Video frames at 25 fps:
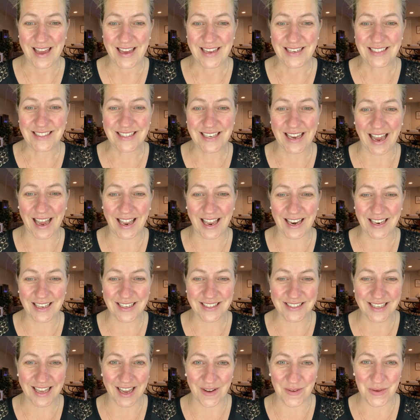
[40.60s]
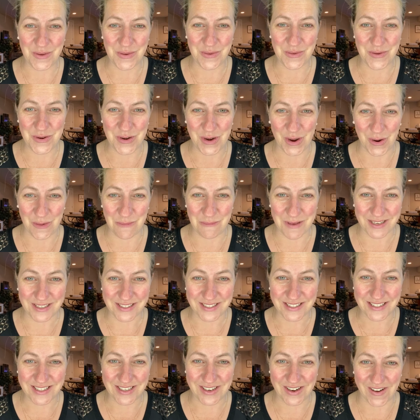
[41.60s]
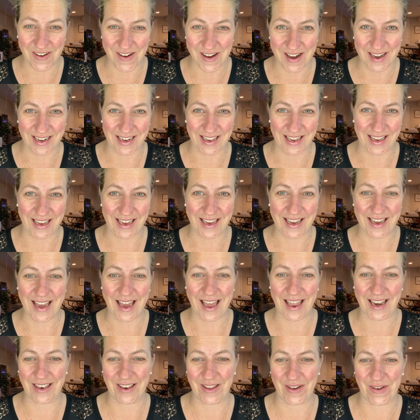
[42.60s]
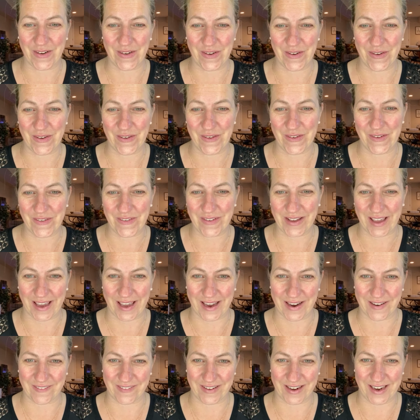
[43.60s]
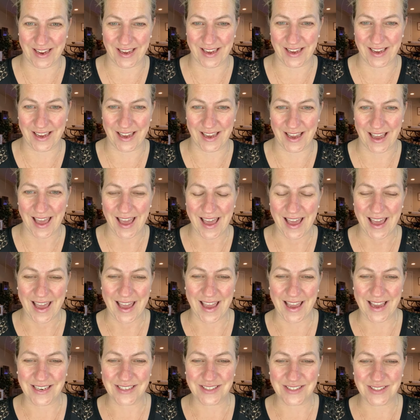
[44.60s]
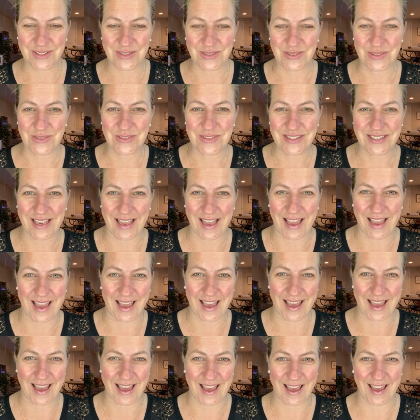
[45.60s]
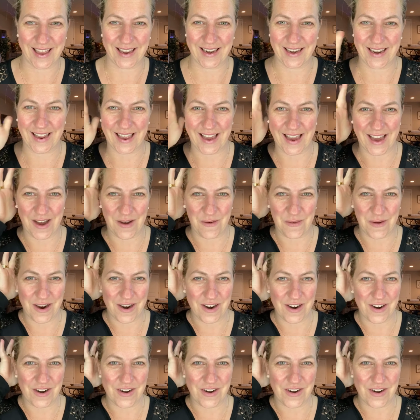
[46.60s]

Tell us how you know Miss Connie. Hello, Carrie and Suzanne. How are